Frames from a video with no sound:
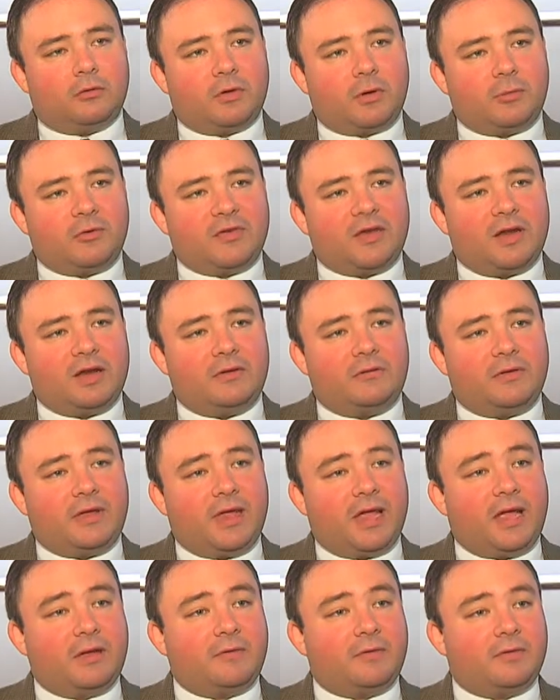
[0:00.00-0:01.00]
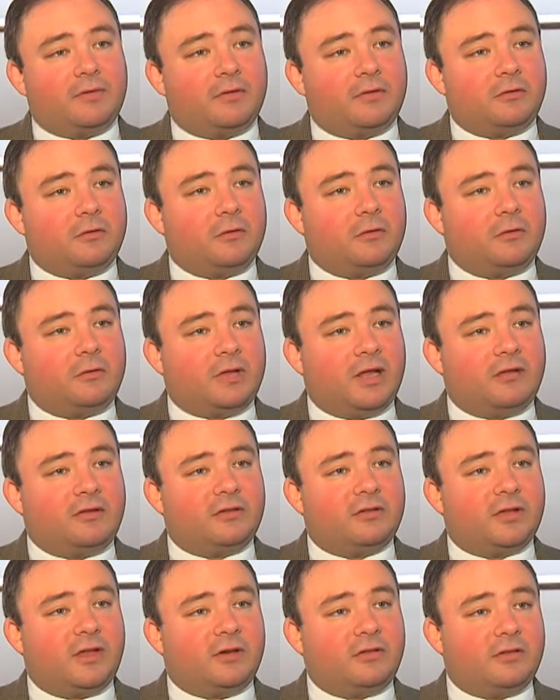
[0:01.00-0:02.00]
Representative Kampf has introduced
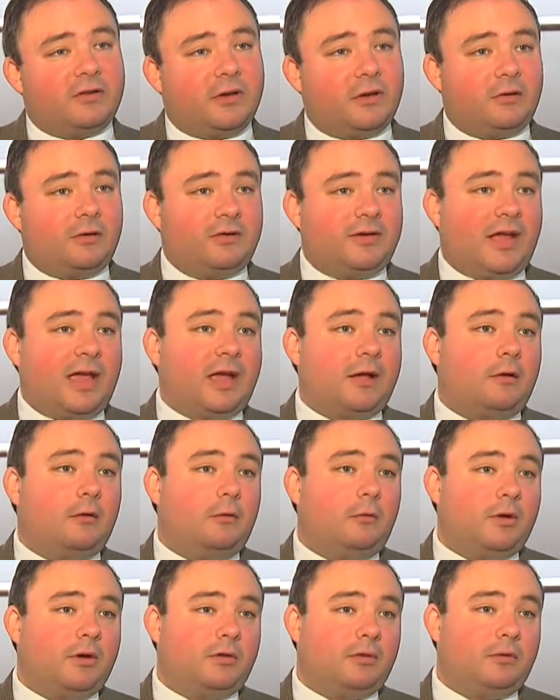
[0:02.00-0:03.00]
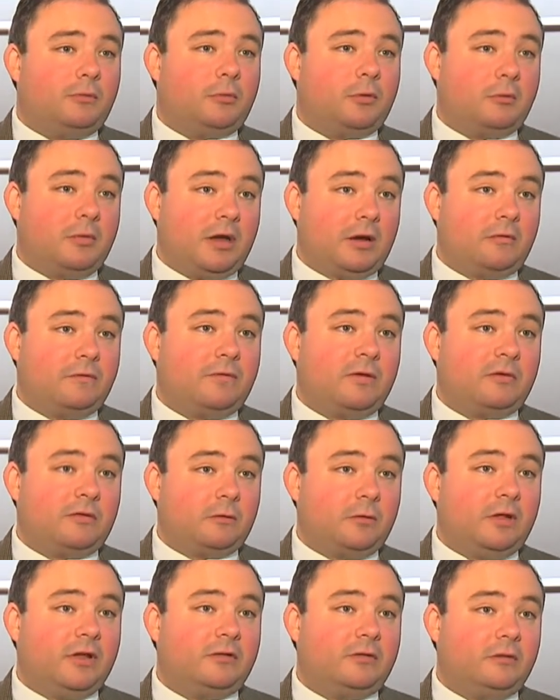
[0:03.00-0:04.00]
legislation here to tackle one of the premier
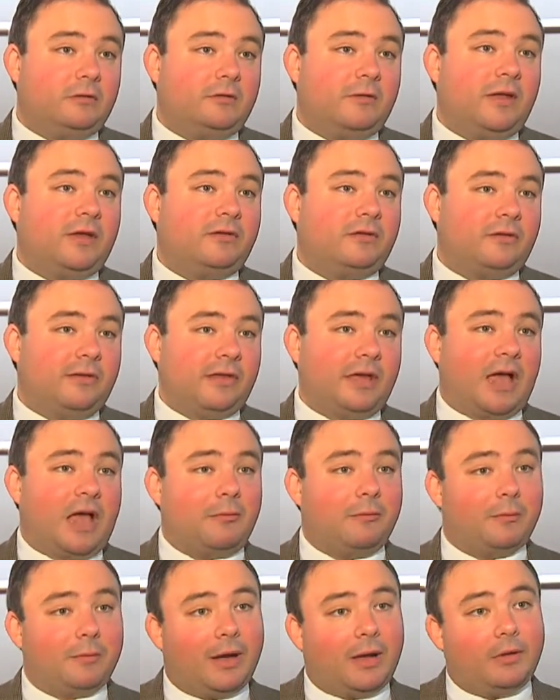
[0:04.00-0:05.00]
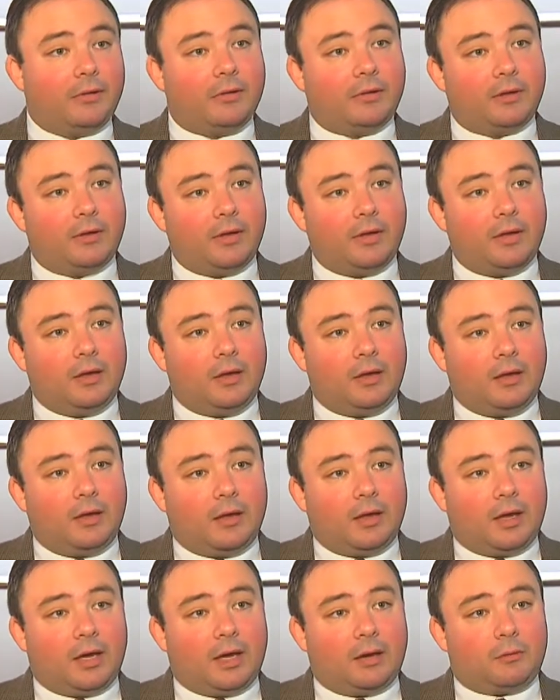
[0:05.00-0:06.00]
fiscal issues facing the Commonwealth.
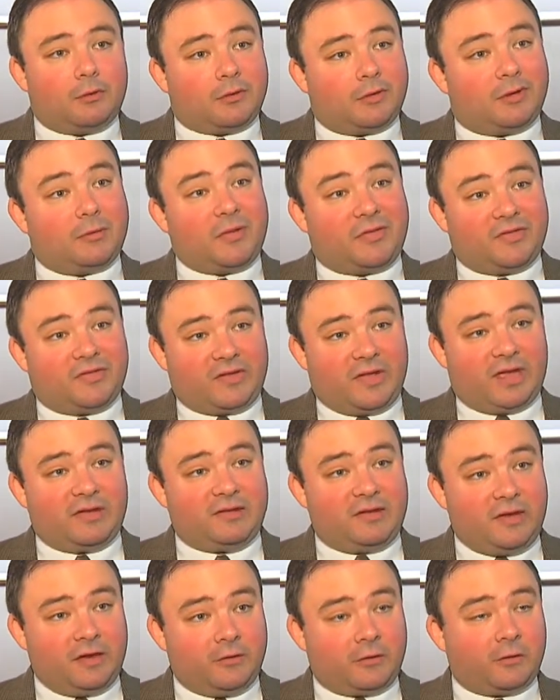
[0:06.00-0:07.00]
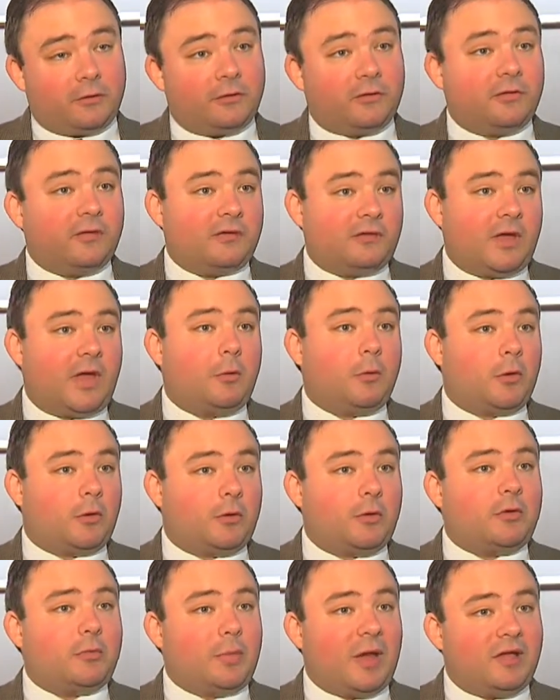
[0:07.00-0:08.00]
Uh, we're talking about the state teachers and the state
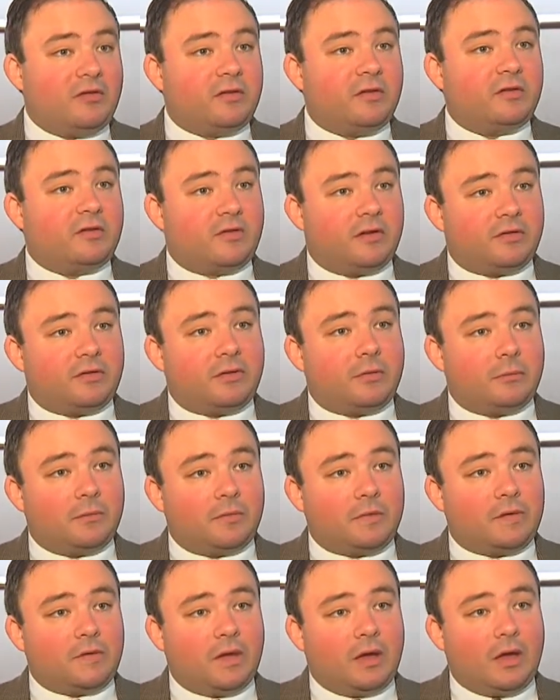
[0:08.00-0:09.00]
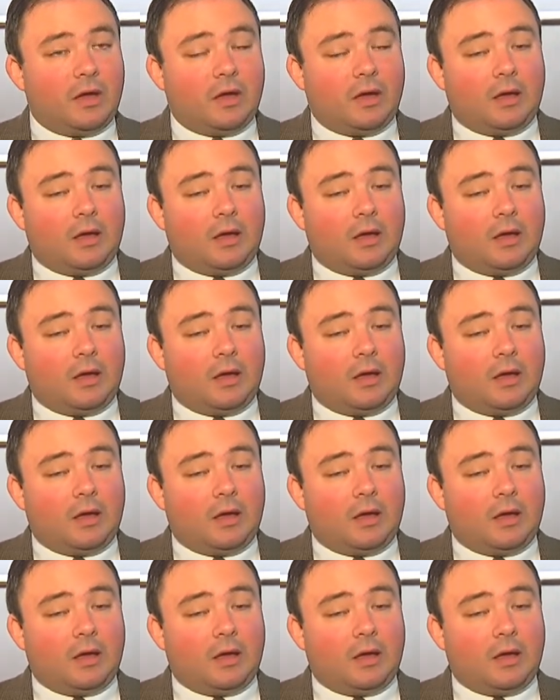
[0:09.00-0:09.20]
workers' pension systems.